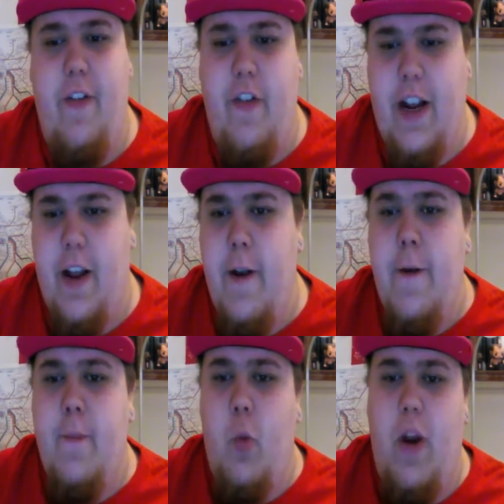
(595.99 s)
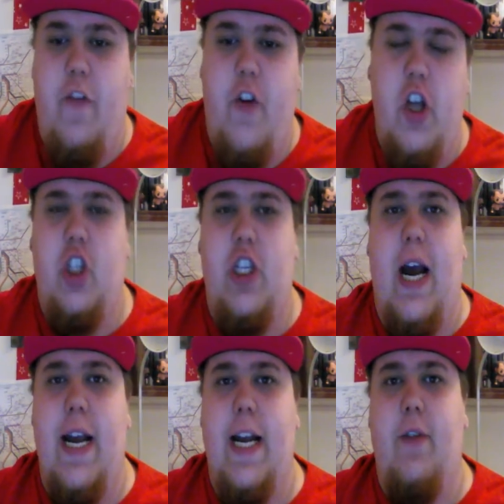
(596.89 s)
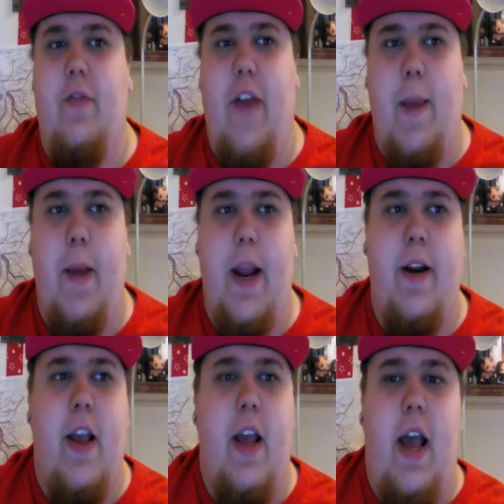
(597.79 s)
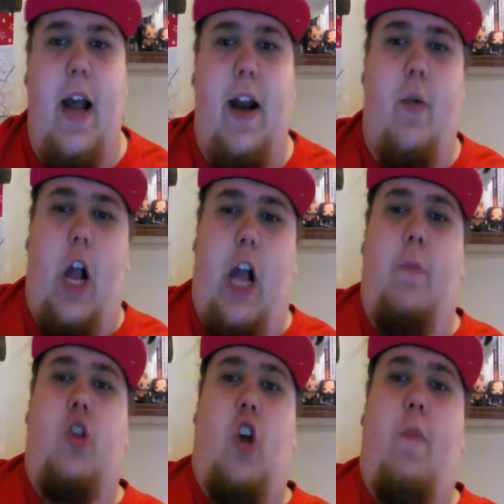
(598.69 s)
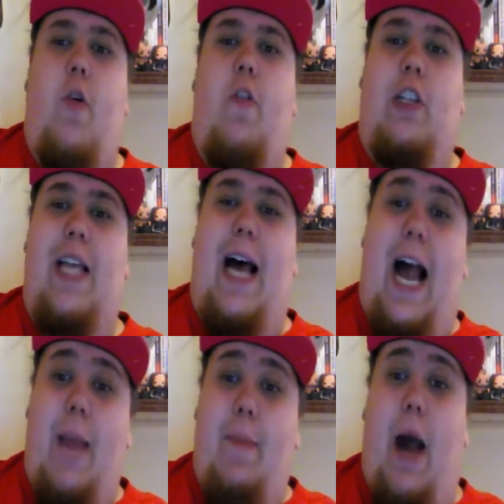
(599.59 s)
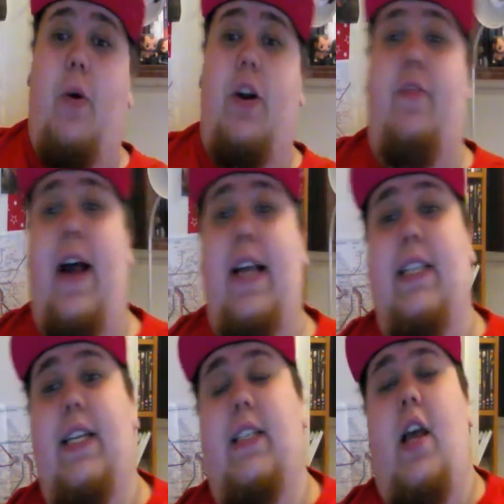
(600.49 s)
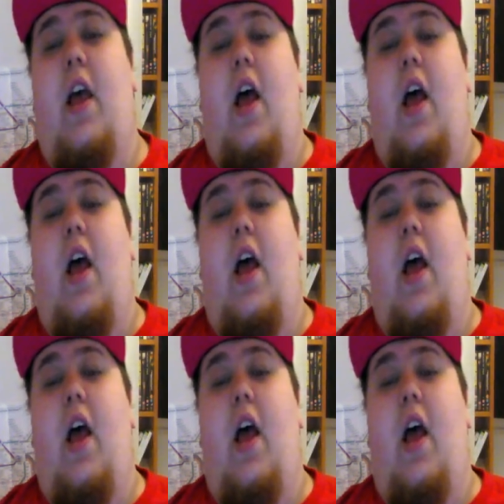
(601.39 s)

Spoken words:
I think when I first started vaping and I sort of moved on to the high power devices,